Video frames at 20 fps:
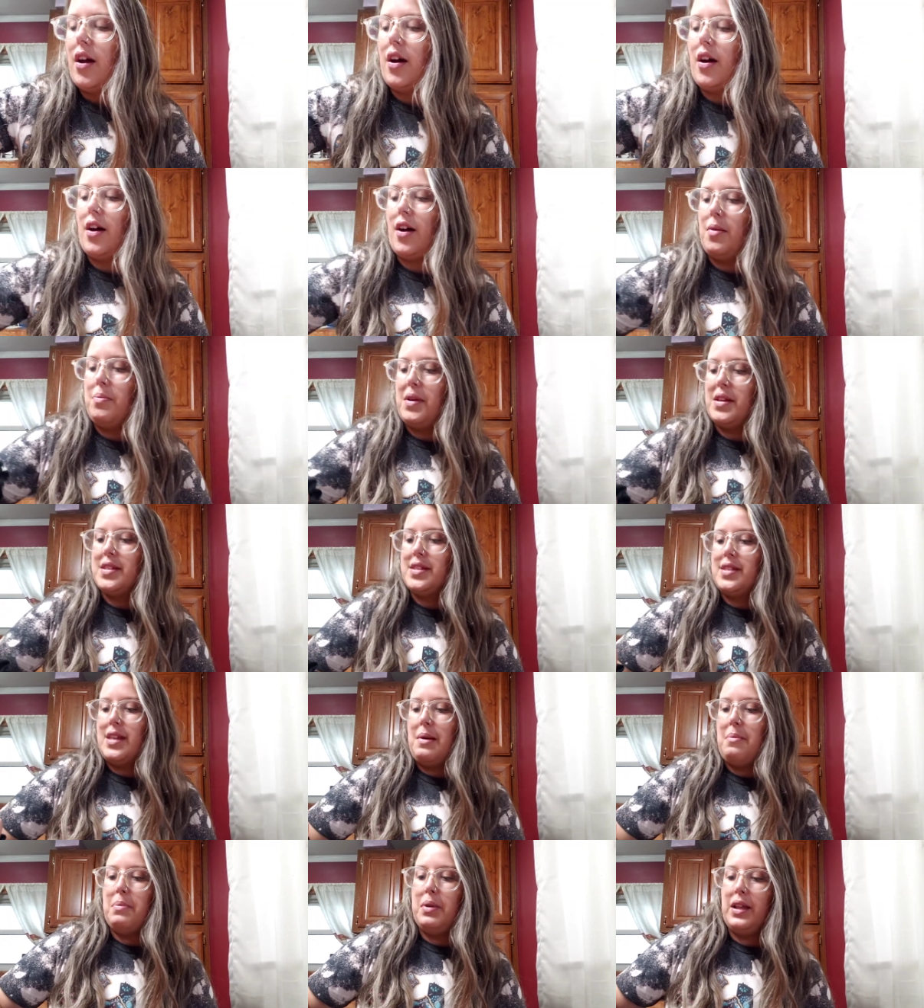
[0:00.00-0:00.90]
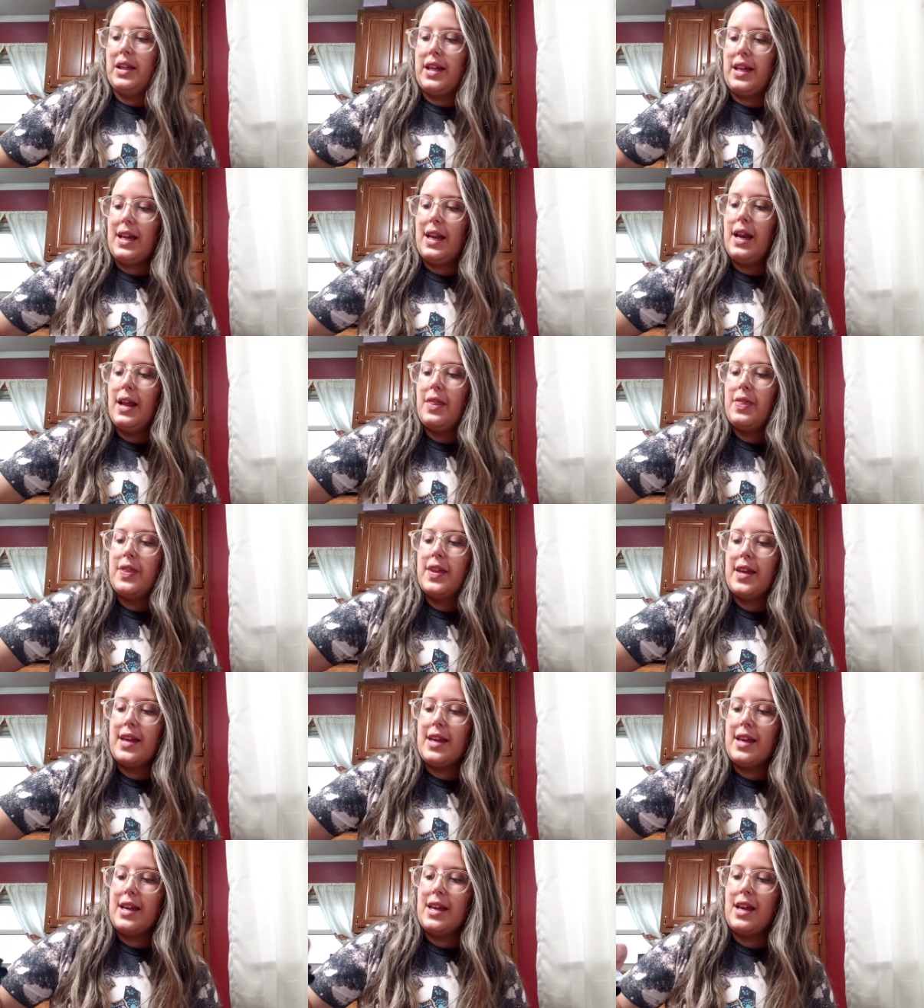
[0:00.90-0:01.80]
um, assembling
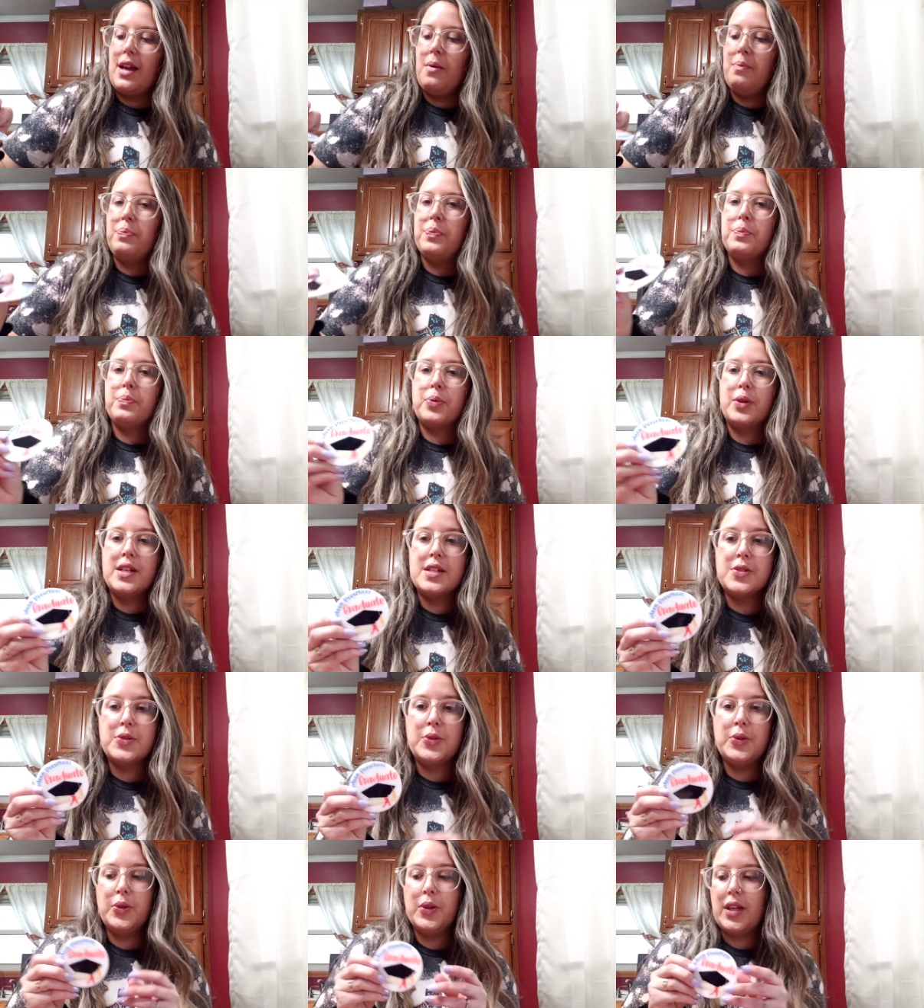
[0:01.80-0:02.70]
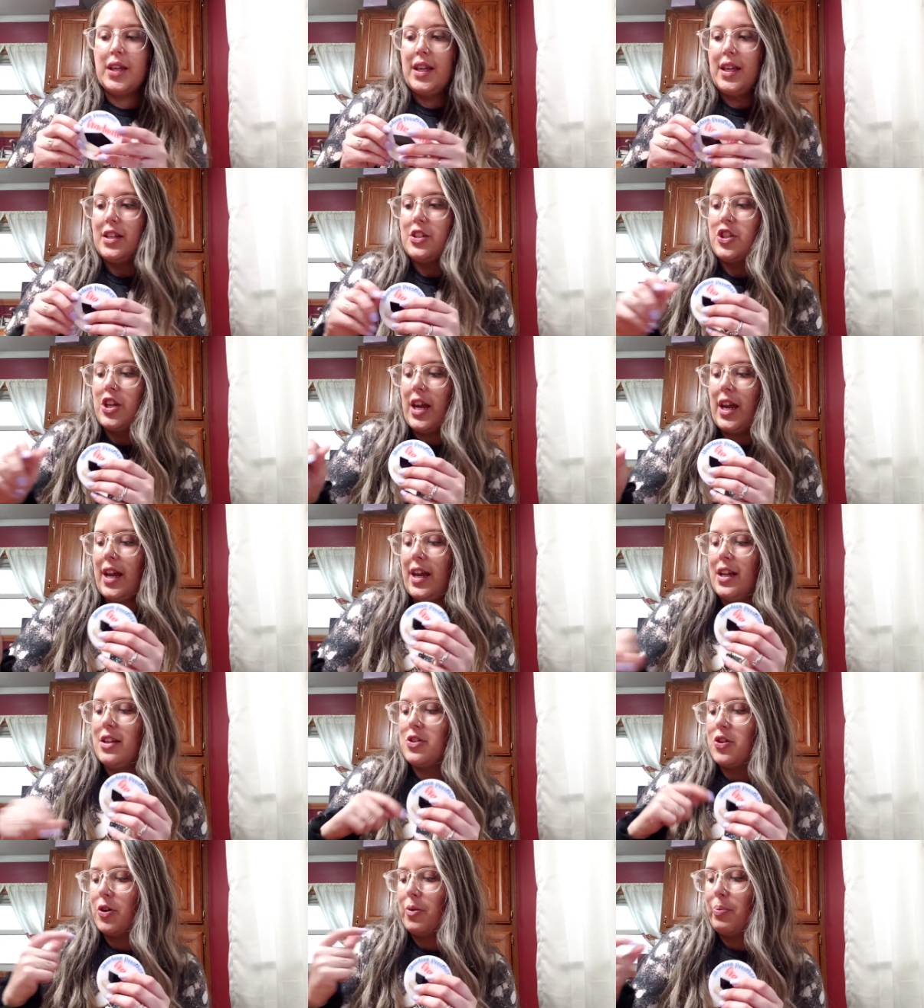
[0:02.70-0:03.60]
the preschool
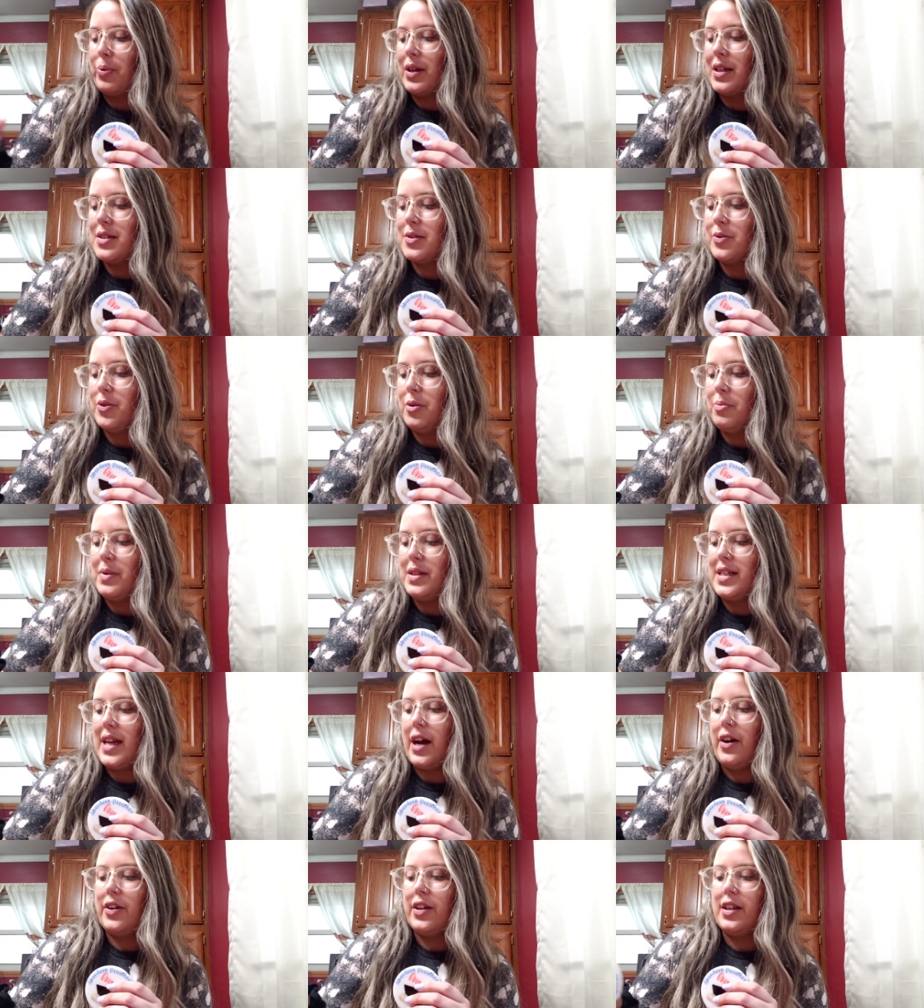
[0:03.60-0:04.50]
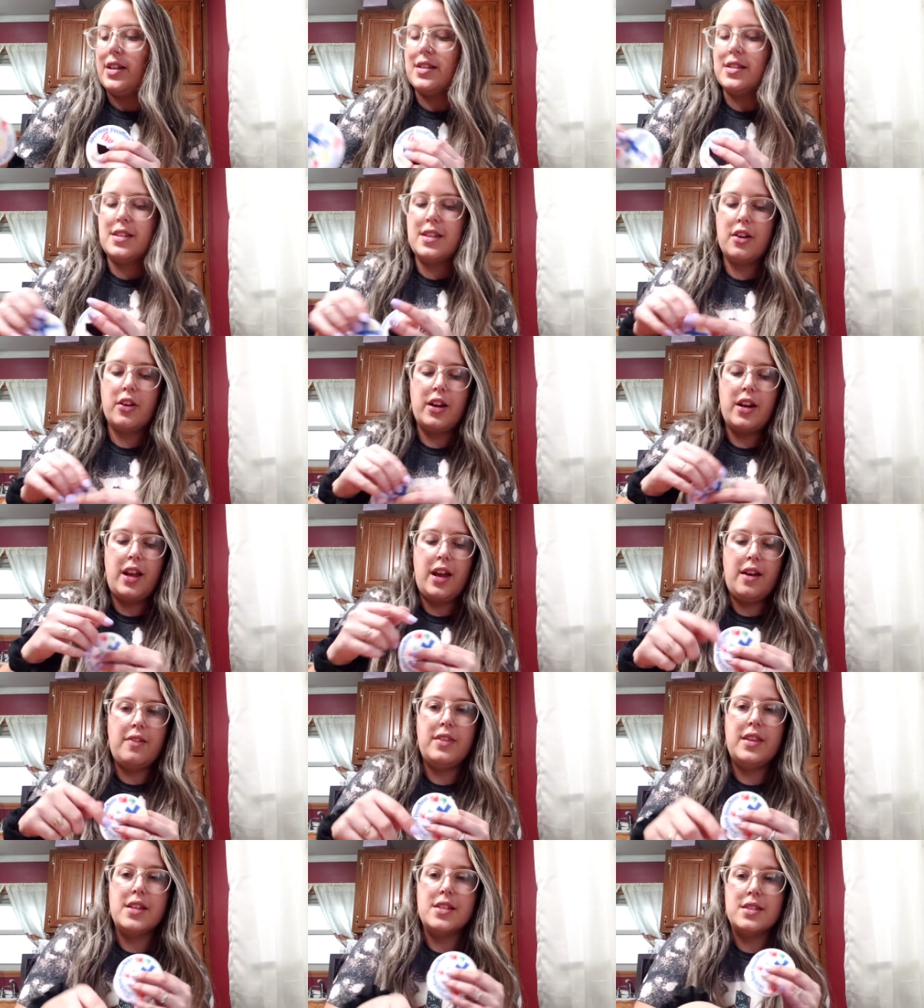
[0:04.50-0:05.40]
keychains or preschool medallions. They're going to
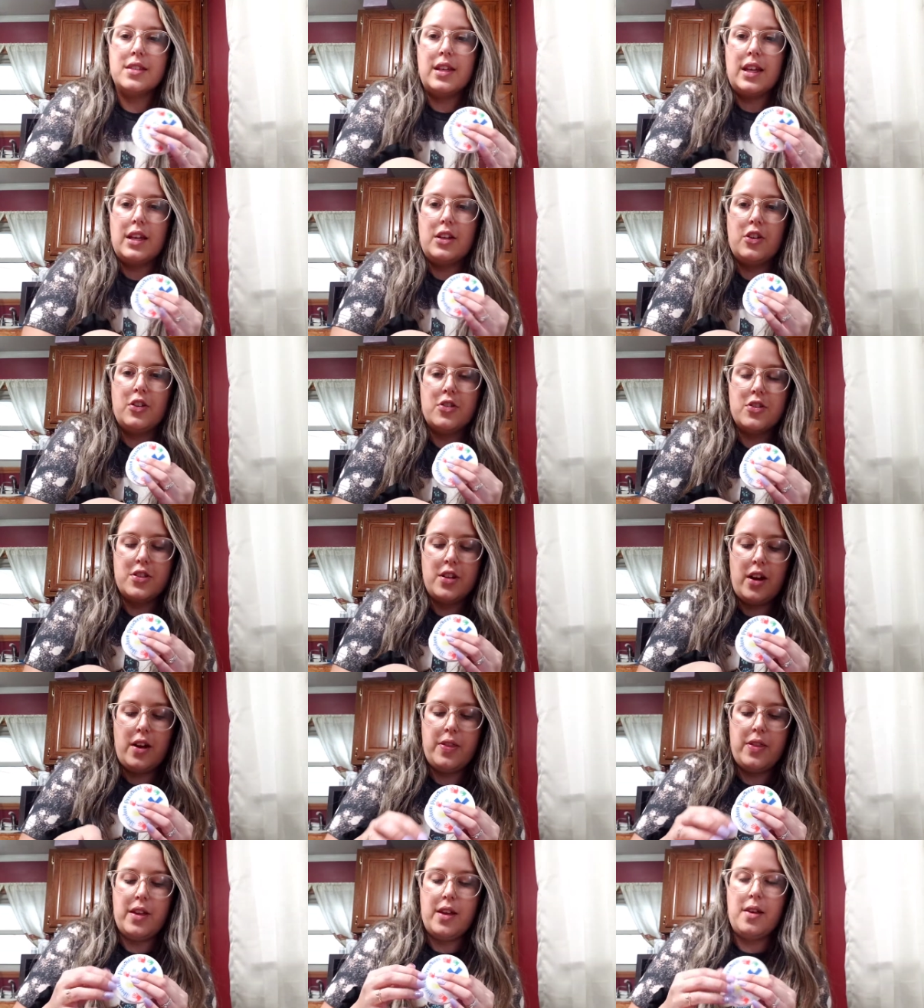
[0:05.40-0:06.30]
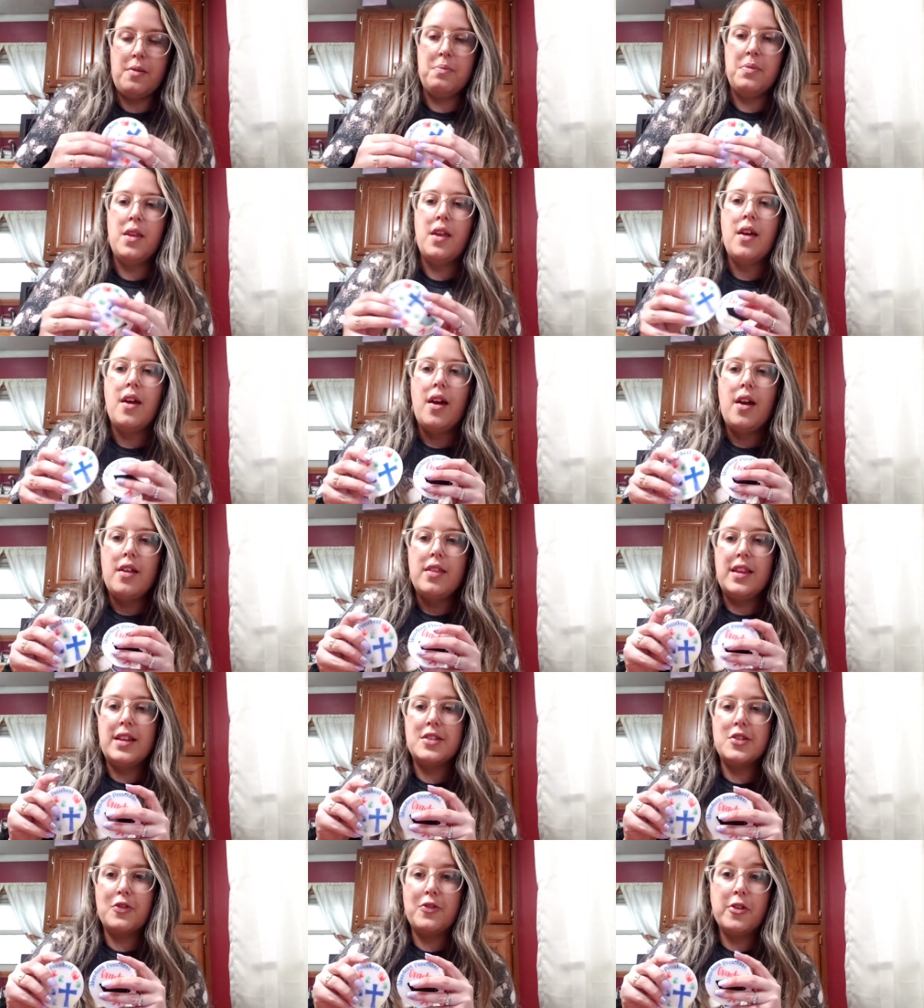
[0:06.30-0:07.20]
have these lanyards on them.
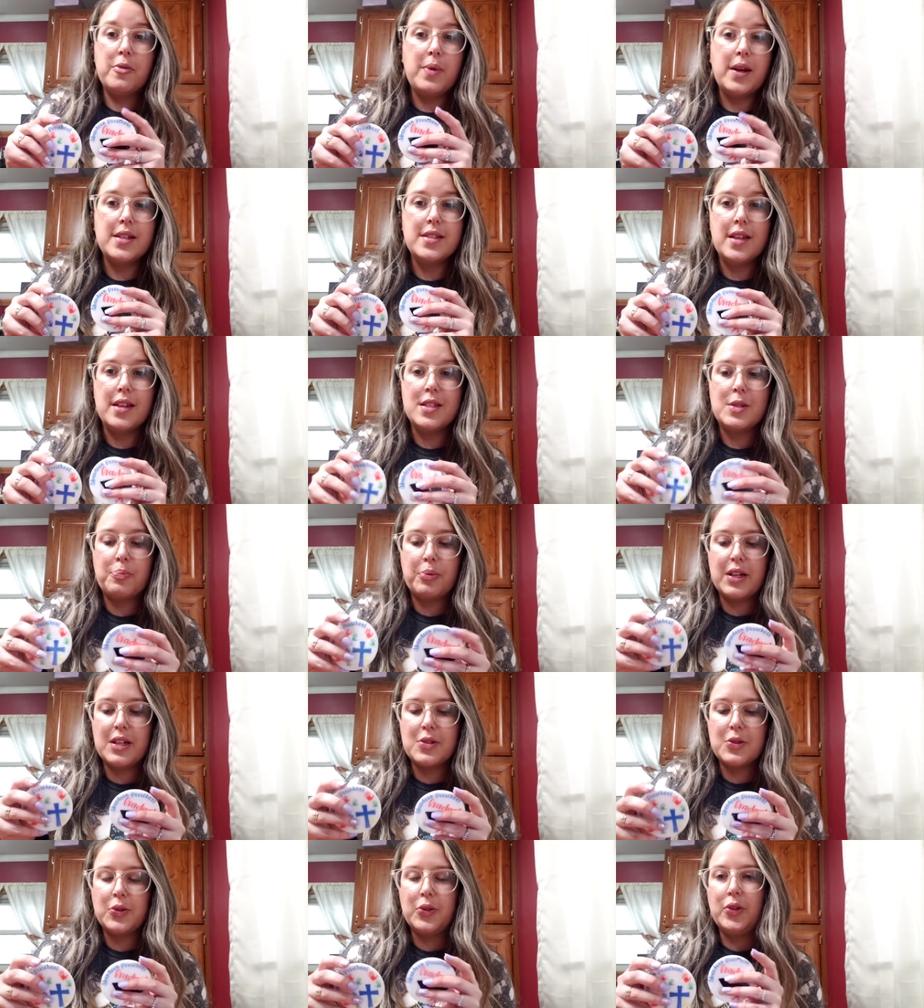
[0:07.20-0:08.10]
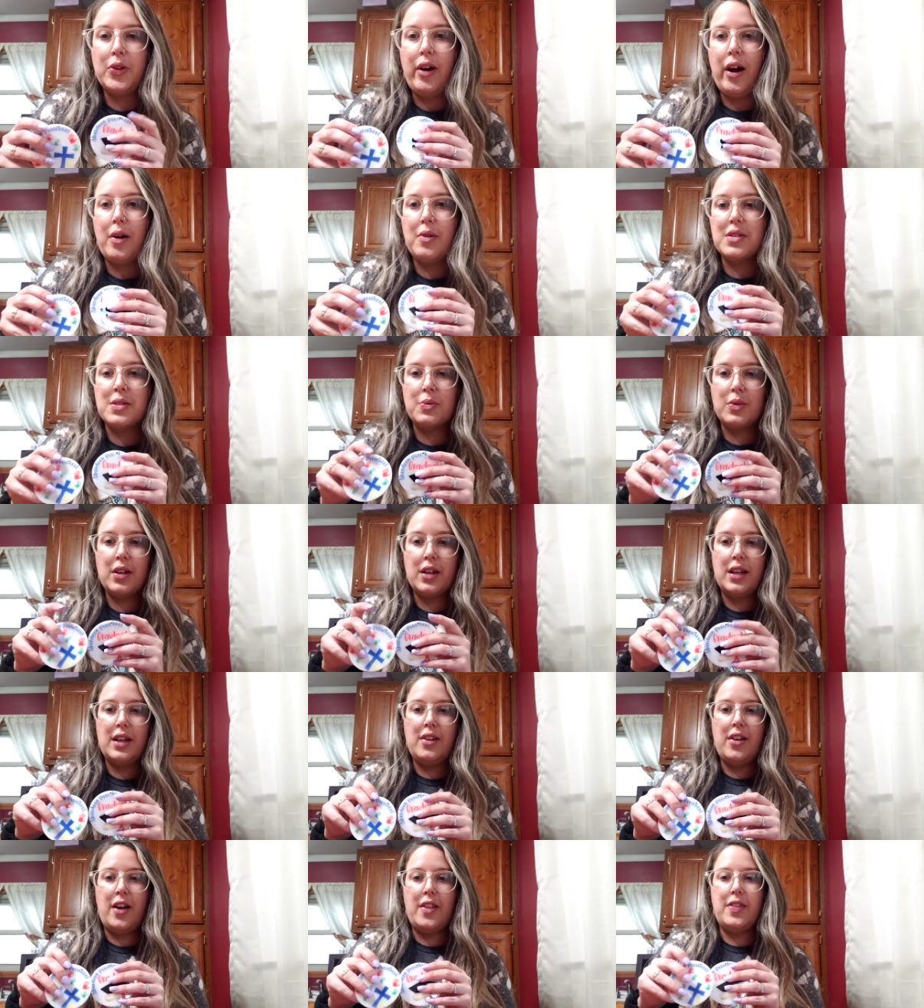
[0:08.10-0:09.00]
These are for my son's preschool. I was
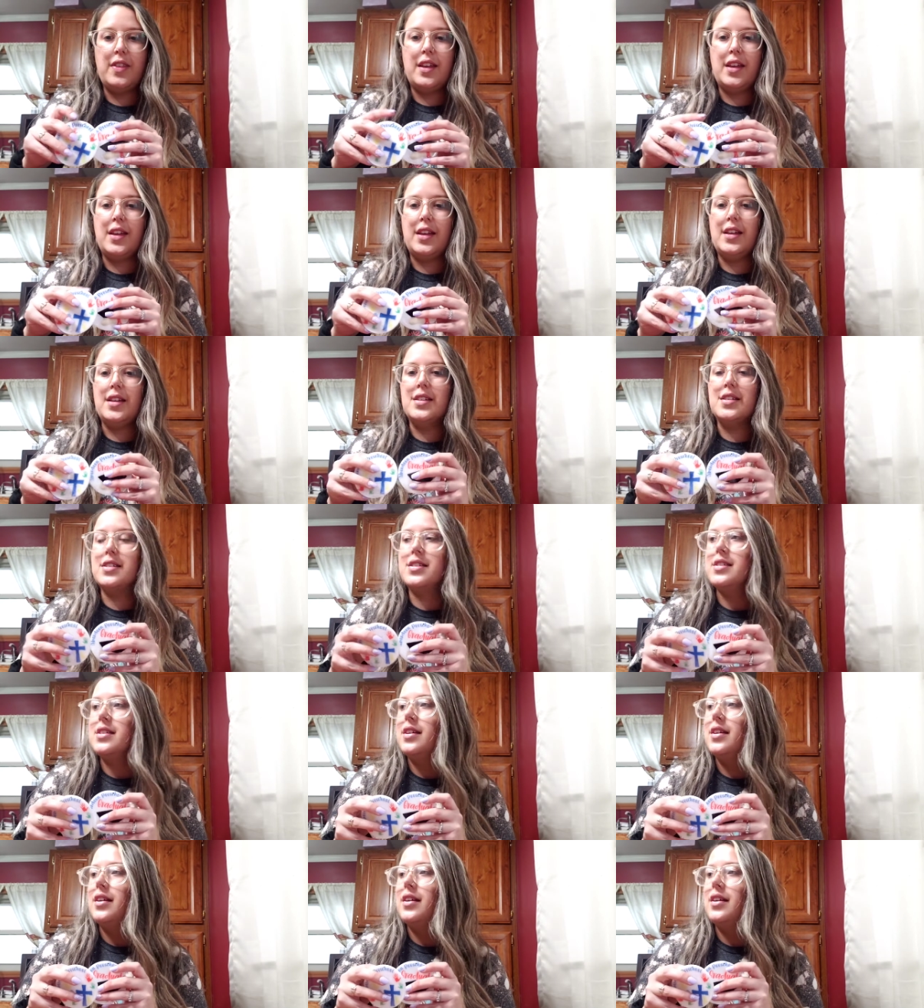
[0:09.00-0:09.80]
working on these